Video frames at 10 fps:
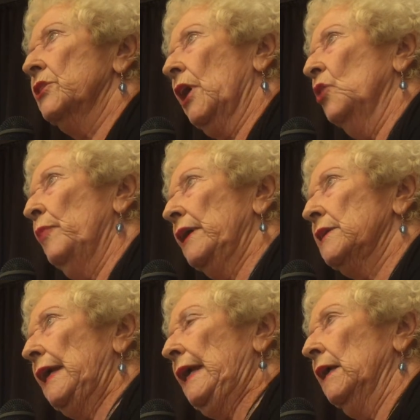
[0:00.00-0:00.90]
to go
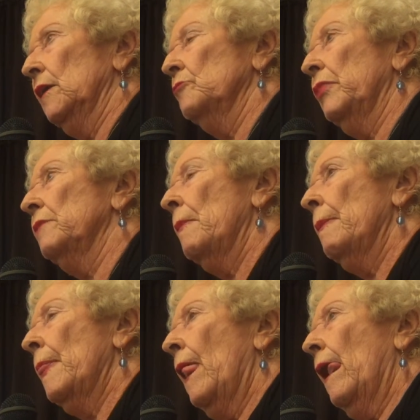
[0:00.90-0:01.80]
back to England, but
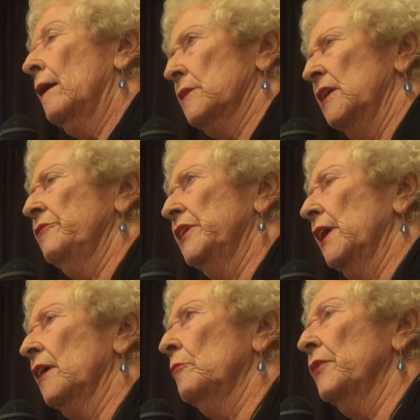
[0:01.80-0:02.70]
to live
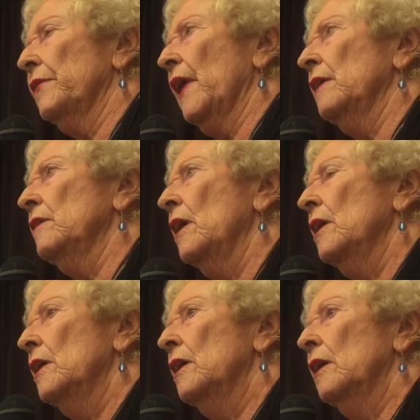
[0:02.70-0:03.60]
in England, but
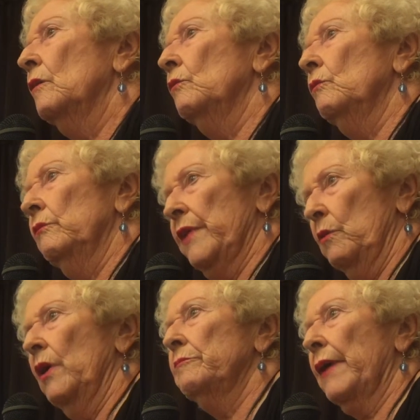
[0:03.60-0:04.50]
then
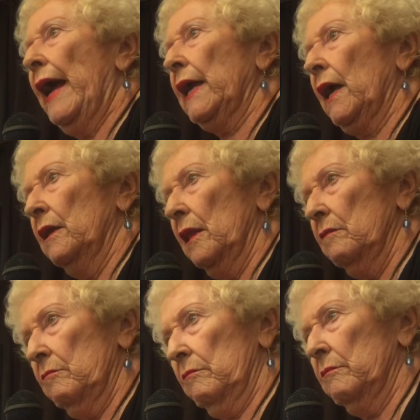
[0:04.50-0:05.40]
they went back
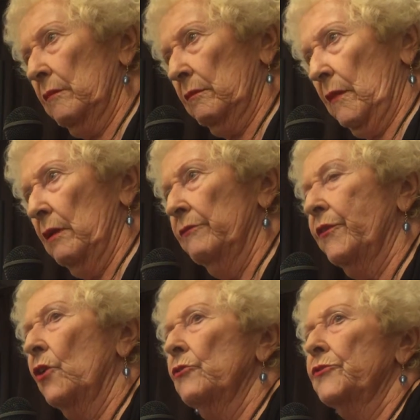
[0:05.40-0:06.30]
and
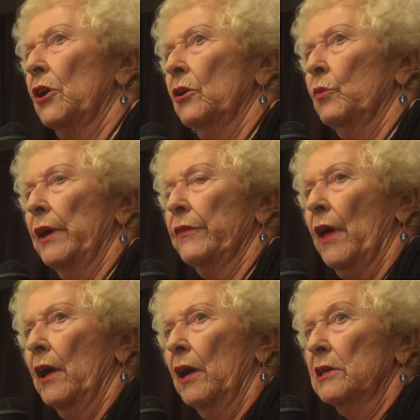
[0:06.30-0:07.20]
involved her with
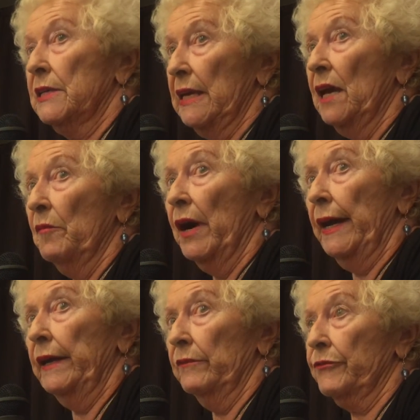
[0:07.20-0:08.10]

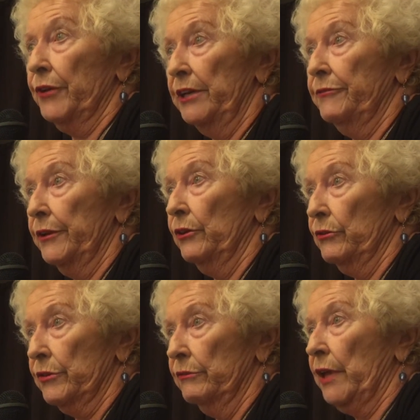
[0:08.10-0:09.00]
CMA and Freddie
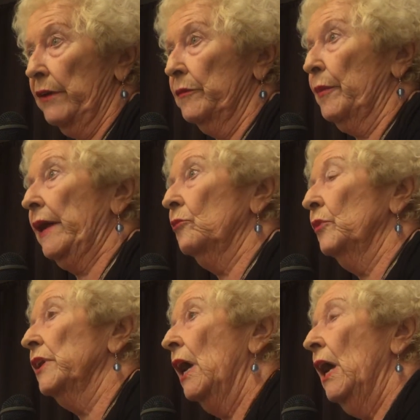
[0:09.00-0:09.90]
Fields and David
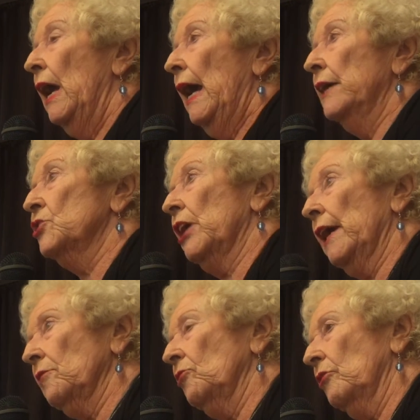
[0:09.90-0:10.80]
Begelman, and she
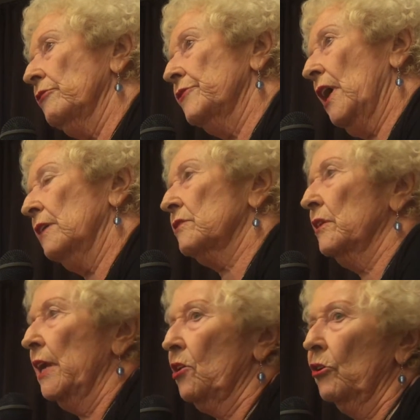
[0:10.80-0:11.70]
had a lot of debts,
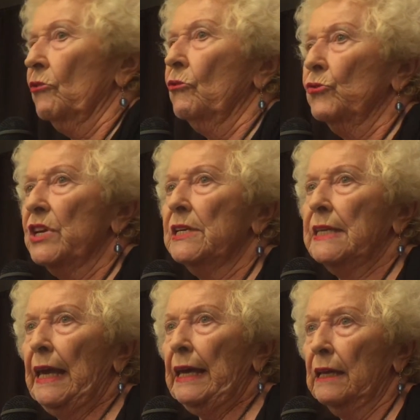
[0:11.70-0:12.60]
and he got her all
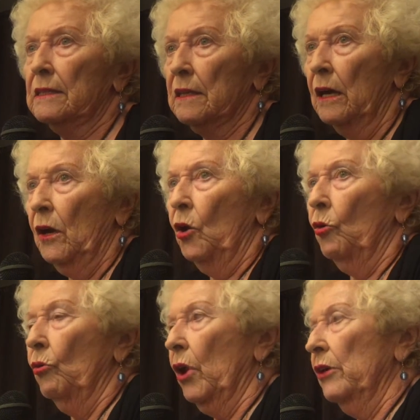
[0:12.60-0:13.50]
these gigs
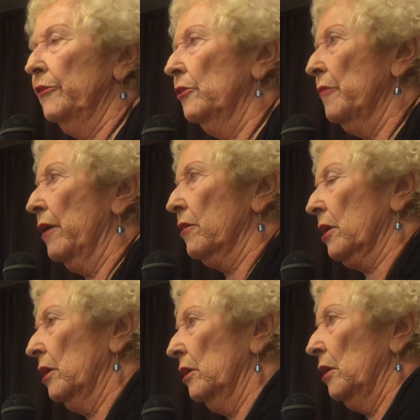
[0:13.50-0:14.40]
all over
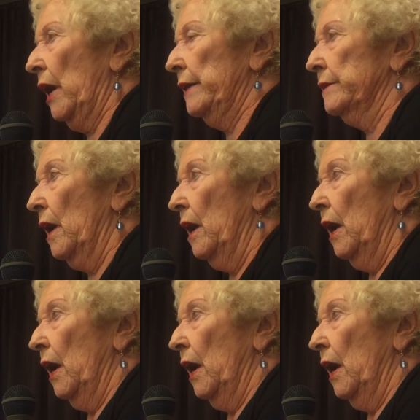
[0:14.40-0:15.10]
America, and